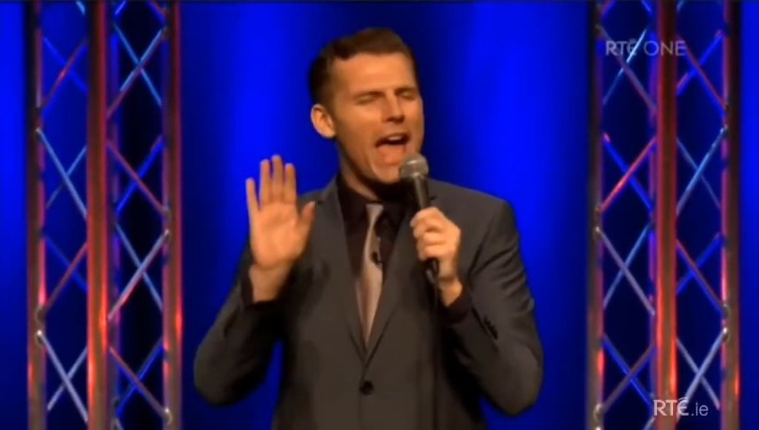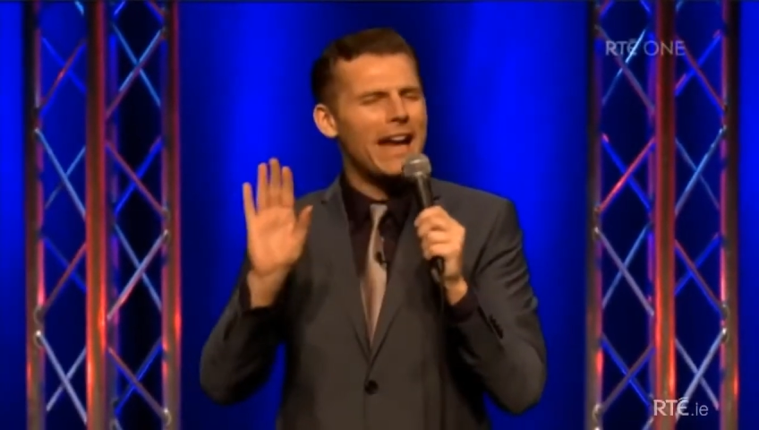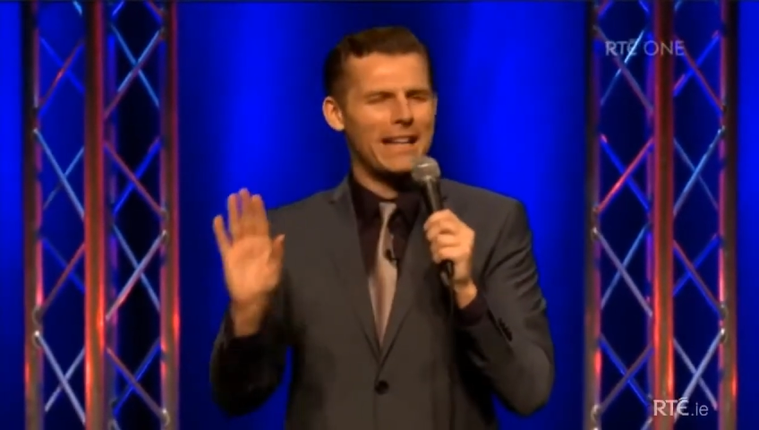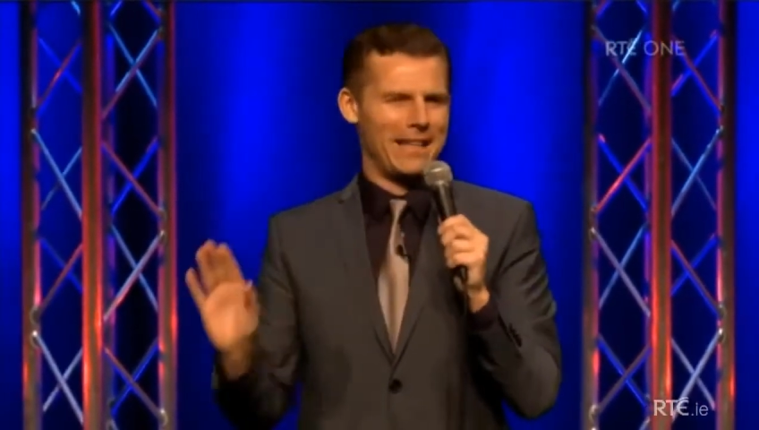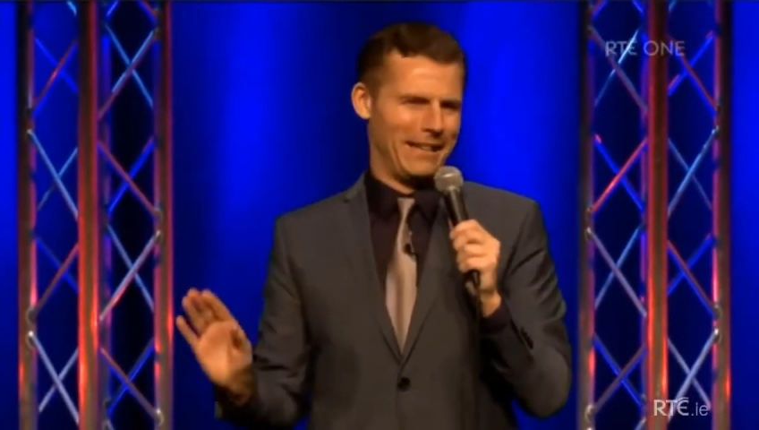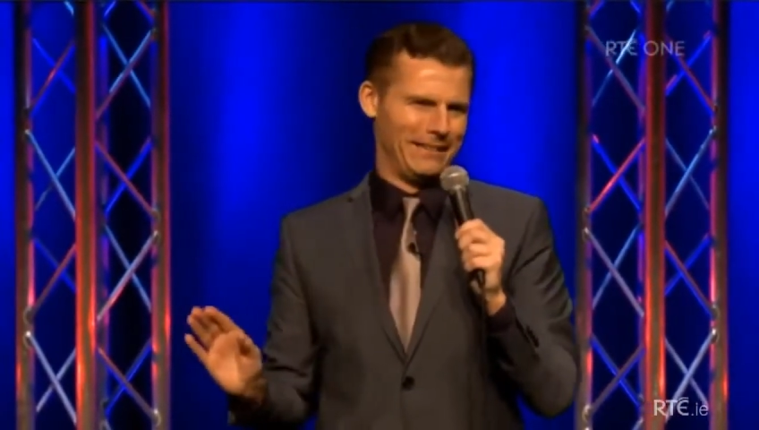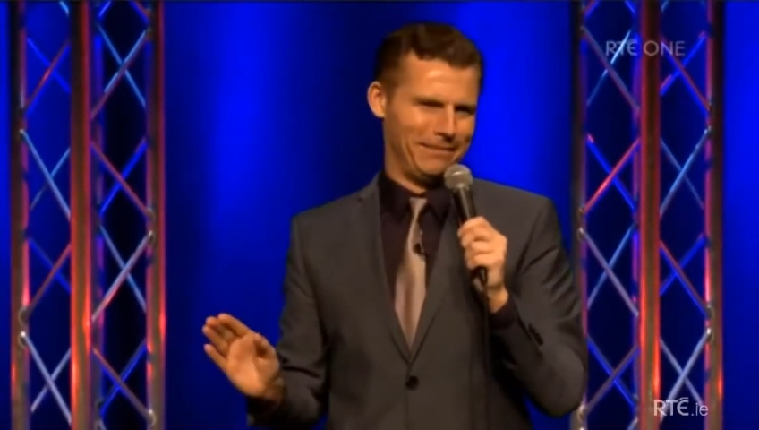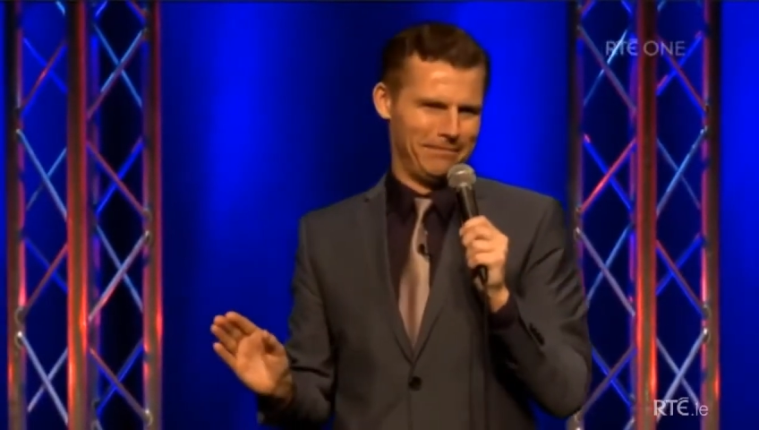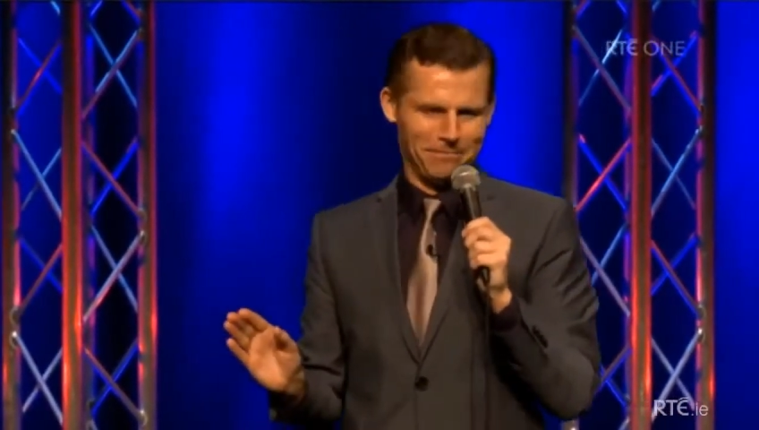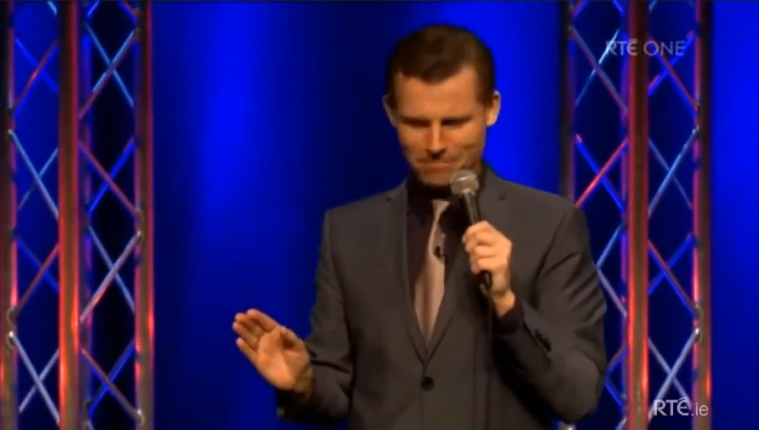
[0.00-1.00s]
anything,
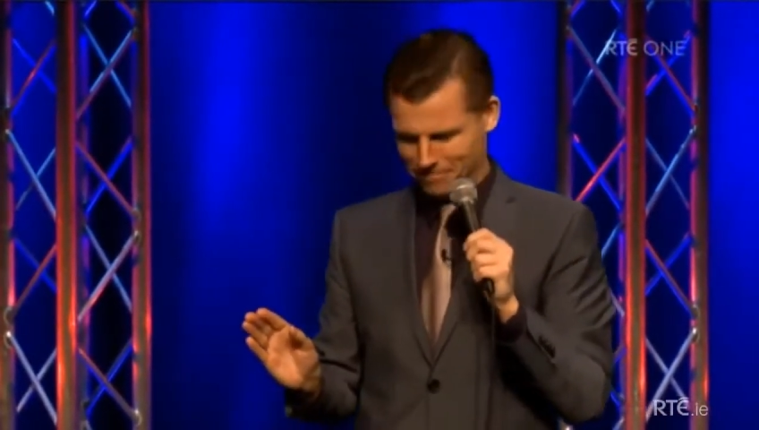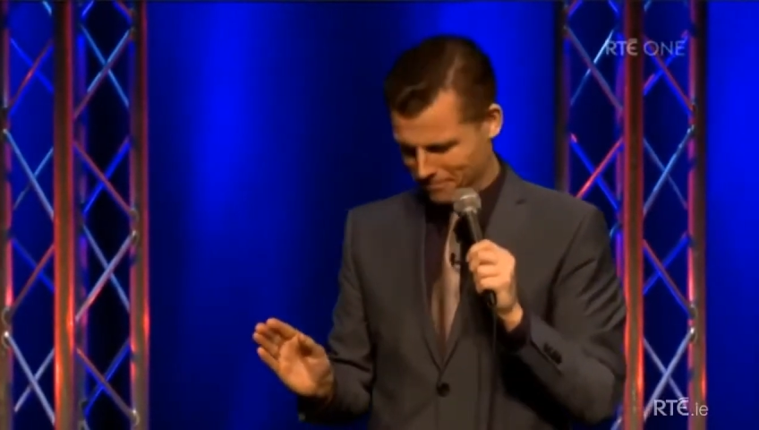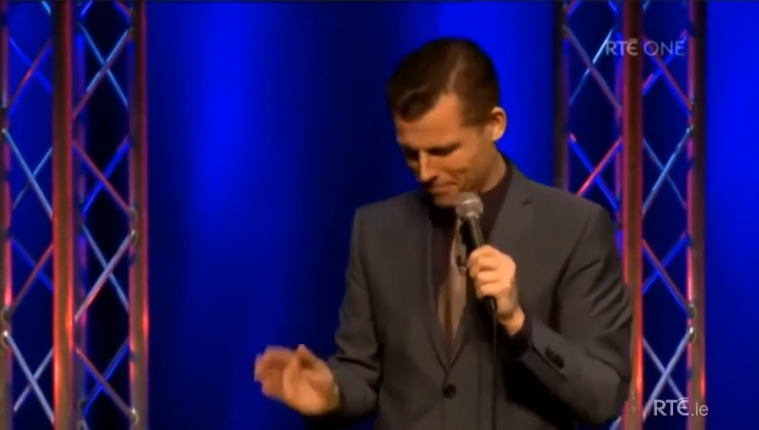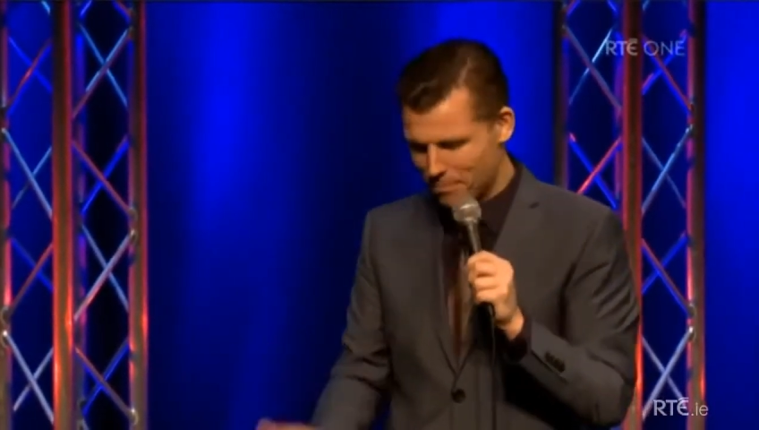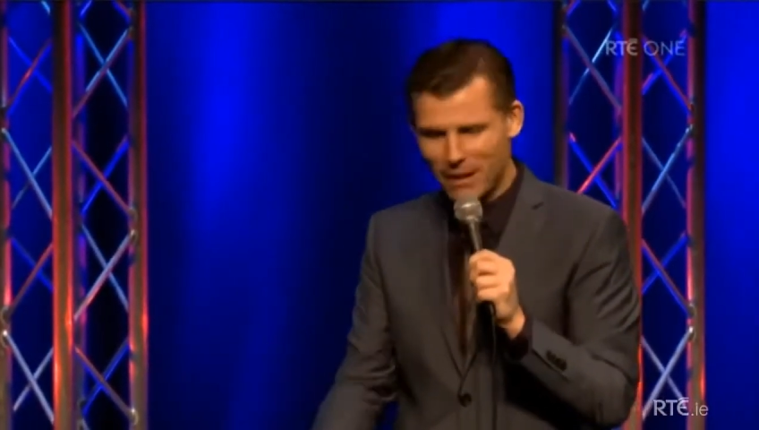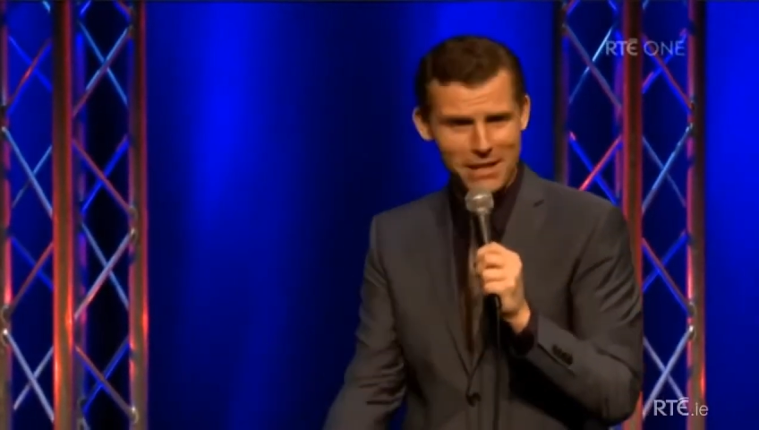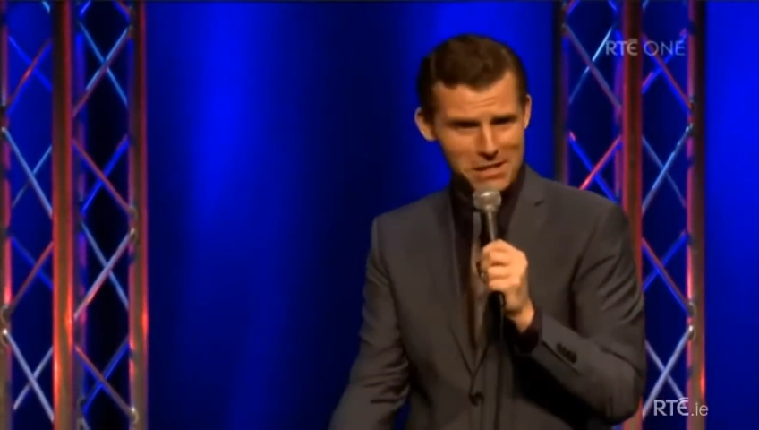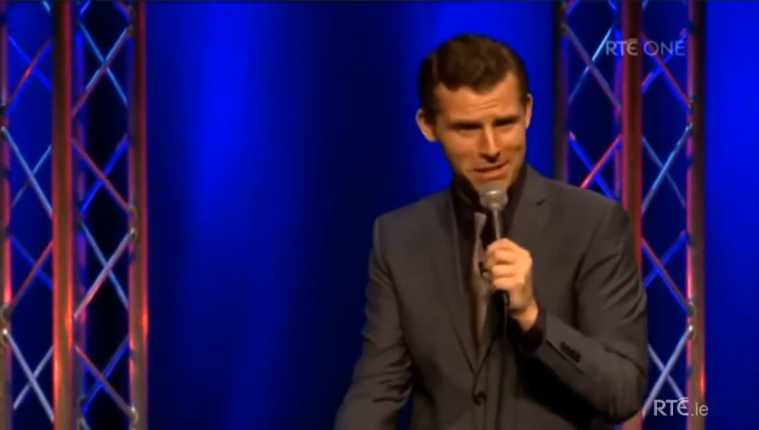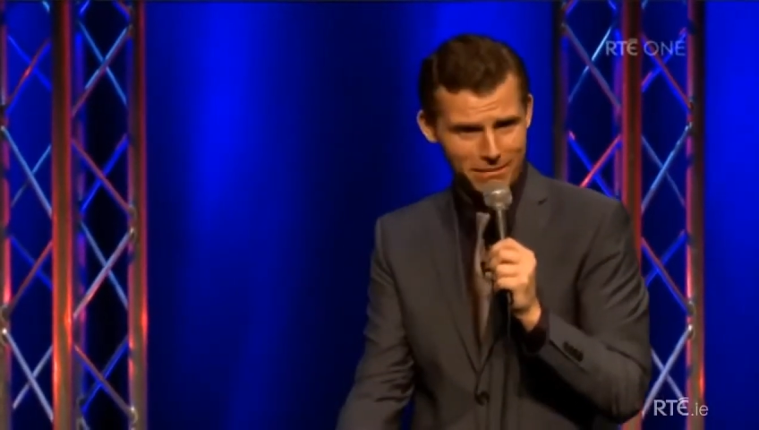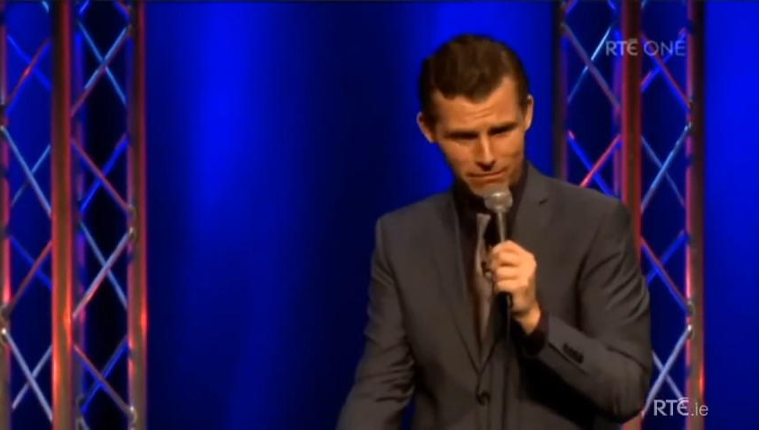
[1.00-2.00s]

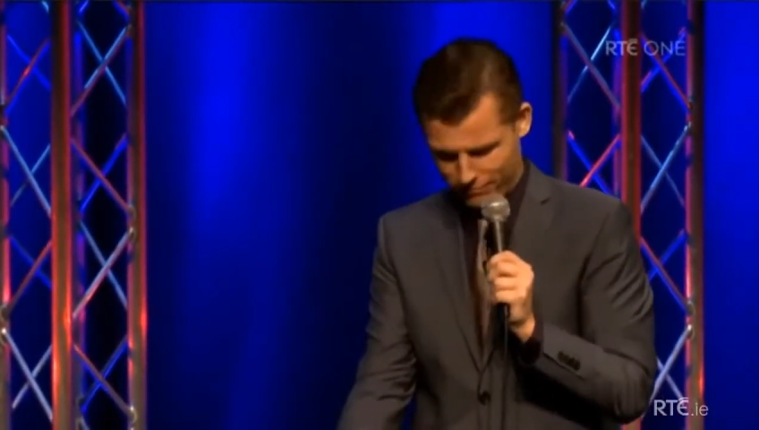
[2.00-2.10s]
Please.